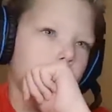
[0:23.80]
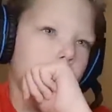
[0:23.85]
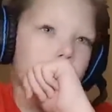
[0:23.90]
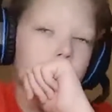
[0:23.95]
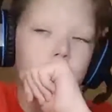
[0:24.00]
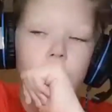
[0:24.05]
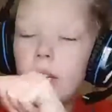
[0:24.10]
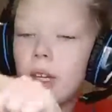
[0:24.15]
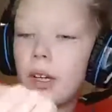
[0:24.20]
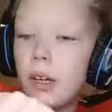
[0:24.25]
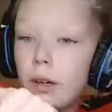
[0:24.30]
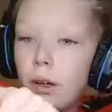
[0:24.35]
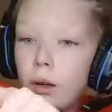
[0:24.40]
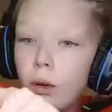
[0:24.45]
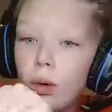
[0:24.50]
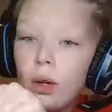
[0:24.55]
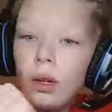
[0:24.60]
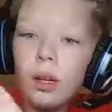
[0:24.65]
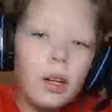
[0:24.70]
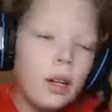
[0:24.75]

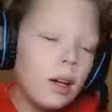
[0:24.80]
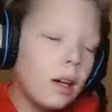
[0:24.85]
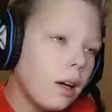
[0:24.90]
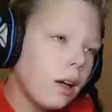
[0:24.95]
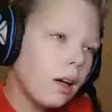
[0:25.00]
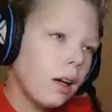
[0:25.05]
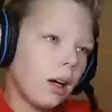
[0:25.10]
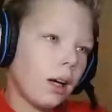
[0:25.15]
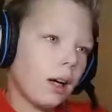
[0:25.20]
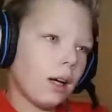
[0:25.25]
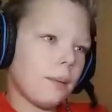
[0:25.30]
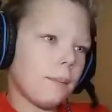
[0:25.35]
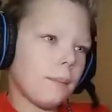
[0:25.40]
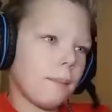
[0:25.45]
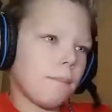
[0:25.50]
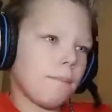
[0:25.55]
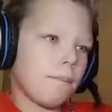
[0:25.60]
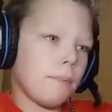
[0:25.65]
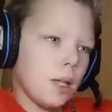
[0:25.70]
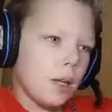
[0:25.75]
video.
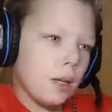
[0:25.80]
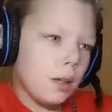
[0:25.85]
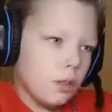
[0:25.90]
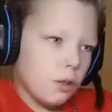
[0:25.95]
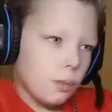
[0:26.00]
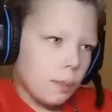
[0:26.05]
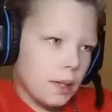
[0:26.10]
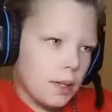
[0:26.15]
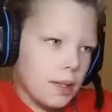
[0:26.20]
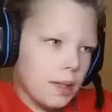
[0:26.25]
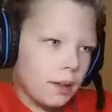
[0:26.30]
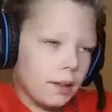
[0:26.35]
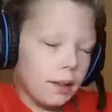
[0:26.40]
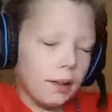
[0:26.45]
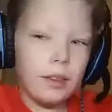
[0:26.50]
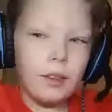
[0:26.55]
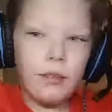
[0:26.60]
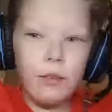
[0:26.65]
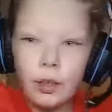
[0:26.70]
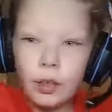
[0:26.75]
So
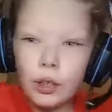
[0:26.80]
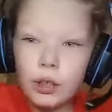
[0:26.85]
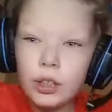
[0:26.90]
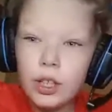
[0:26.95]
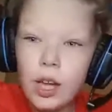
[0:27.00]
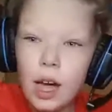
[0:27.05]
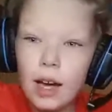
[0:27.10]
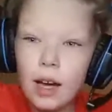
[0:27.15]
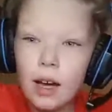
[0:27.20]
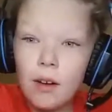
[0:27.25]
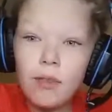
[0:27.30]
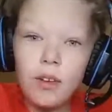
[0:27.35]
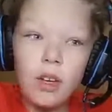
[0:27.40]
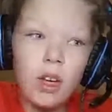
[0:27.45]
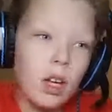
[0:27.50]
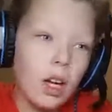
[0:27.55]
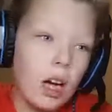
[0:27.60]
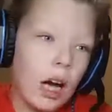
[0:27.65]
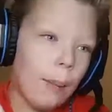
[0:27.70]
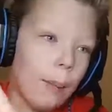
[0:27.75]
basically the first half,
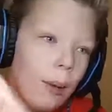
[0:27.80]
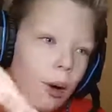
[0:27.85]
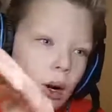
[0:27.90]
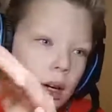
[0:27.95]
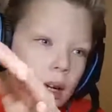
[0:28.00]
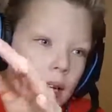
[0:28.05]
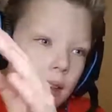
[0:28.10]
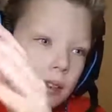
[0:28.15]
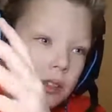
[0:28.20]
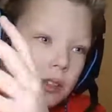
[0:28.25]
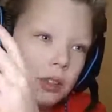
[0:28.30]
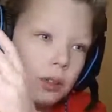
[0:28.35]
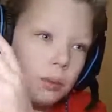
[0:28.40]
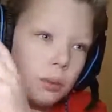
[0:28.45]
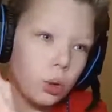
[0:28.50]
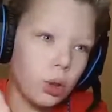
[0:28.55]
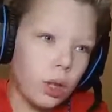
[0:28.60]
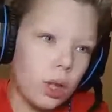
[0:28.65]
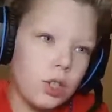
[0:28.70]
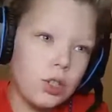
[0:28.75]
I'm going to answer
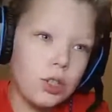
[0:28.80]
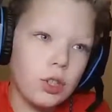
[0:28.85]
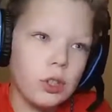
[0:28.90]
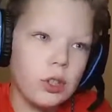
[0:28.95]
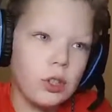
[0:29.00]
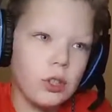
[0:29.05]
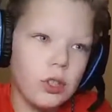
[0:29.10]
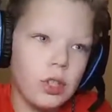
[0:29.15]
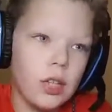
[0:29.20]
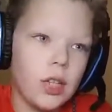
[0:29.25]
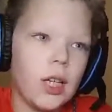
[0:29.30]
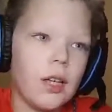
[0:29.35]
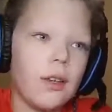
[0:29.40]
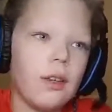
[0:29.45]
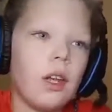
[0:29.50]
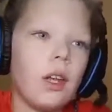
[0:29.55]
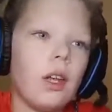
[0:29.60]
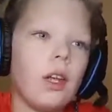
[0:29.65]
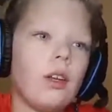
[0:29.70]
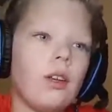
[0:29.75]
some questions,
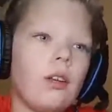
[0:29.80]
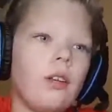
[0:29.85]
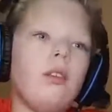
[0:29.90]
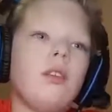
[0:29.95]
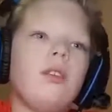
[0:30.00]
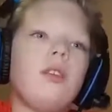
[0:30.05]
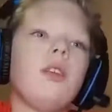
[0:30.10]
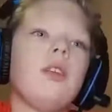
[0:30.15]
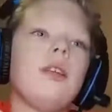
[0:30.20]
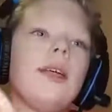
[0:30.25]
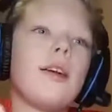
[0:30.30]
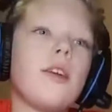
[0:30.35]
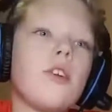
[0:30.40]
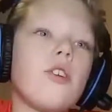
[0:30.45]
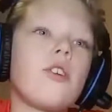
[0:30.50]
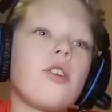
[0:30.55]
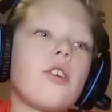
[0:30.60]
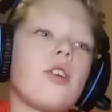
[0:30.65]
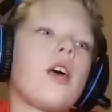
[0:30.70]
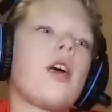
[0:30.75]
and then
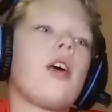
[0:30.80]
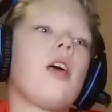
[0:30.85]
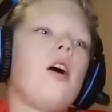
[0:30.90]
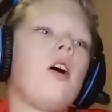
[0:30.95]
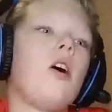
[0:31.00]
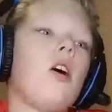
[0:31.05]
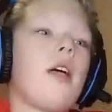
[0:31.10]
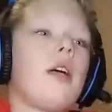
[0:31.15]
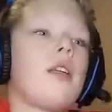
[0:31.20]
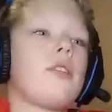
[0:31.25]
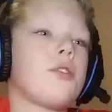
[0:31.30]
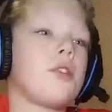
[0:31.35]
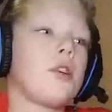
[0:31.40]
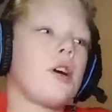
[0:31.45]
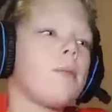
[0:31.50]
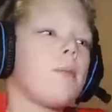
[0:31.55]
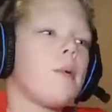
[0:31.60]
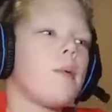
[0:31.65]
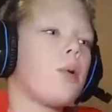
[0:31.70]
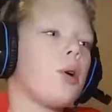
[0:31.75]
later today I'll answer a
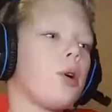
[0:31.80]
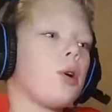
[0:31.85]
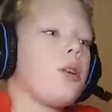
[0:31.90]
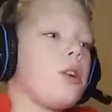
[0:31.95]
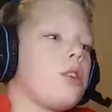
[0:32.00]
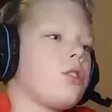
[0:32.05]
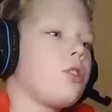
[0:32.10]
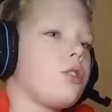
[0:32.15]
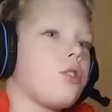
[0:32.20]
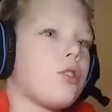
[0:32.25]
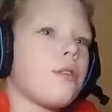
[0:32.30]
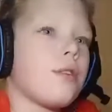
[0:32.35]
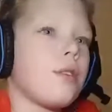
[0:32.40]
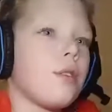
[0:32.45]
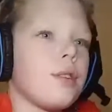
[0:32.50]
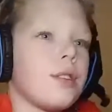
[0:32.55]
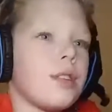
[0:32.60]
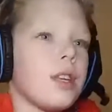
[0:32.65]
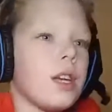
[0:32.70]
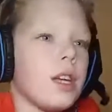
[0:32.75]
couple more questions if
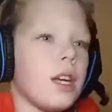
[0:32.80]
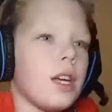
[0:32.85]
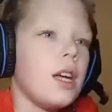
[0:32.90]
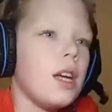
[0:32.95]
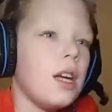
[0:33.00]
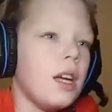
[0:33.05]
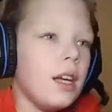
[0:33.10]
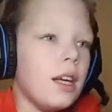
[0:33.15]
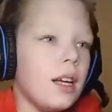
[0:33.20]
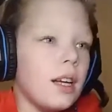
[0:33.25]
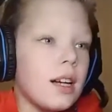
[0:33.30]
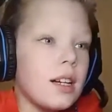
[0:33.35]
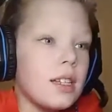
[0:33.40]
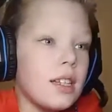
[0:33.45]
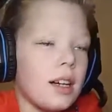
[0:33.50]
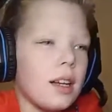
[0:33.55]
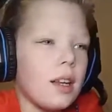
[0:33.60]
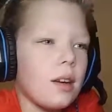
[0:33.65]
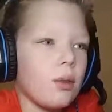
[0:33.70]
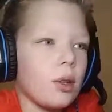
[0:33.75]
there's any,
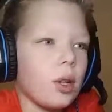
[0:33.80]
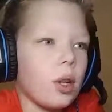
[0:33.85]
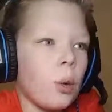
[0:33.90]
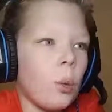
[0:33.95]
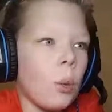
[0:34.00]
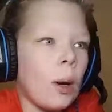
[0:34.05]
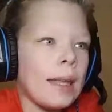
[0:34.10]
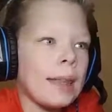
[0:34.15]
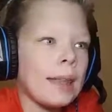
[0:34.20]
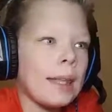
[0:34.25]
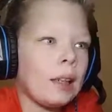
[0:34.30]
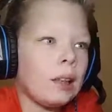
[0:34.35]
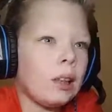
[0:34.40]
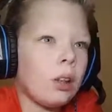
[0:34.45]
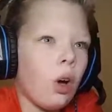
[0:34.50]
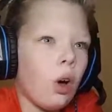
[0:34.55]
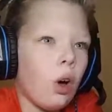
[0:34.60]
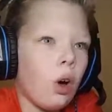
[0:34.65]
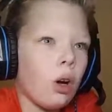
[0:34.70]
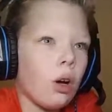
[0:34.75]
because I didn't really wait that
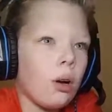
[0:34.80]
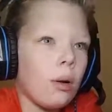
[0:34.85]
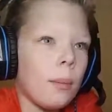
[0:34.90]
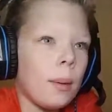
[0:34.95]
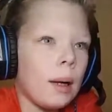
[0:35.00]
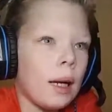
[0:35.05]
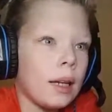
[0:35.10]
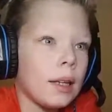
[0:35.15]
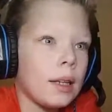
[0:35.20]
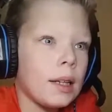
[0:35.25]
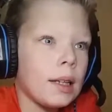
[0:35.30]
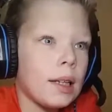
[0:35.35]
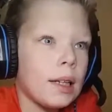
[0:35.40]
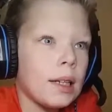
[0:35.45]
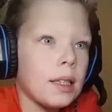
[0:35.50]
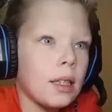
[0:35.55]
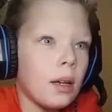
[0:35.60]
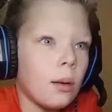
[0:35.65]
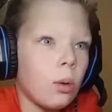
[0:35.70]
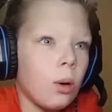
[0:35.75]
long, but I did
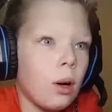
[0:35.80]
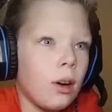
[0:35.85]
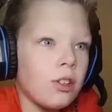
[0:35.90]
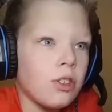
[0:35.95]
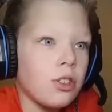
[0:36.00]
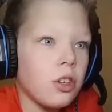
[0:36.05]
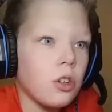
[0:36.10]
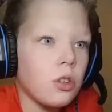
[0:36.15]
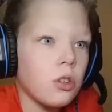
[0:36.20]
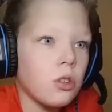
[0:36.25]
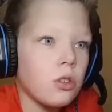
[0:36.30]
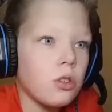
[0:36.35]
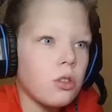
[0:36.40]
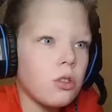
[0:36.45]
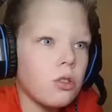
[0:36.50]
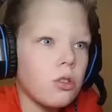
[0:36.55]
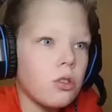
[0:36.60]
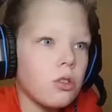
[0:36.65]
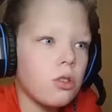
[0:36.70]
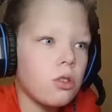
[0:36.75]
get some
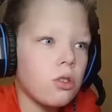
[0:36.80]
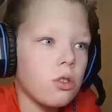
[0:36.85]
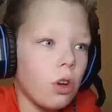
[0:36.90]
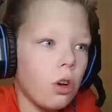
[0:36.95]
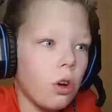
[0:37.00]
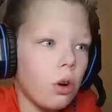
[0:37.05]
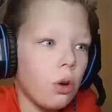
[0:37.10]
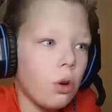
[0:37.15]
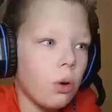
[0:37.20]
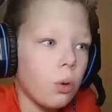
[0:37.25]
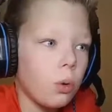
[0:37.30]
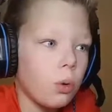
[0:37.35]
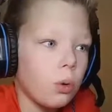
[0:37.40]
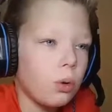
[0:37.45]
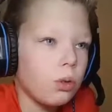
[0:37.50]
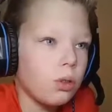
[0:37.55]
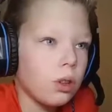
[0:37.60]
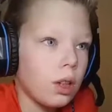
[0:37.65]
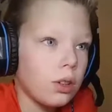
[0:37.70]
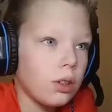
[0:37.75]
questions, so
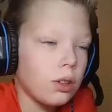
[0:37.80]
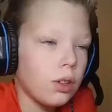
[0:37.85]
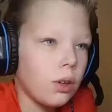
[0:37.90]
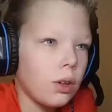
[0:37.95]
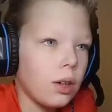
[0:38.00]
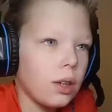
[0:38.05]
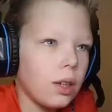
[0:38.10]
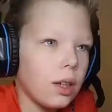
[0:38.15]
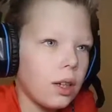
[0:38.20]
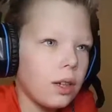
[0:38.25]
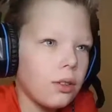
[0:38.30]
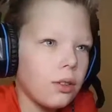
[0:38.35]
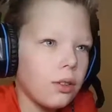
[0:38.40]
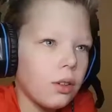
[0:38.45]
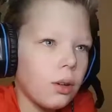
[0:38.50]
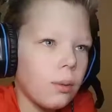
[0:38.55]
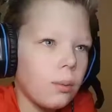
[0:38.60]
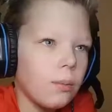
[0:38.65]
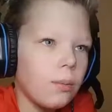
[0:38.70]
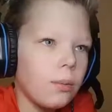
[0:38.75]
let's go ahead and
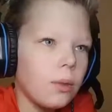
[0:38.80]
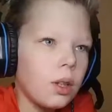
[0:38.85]
answer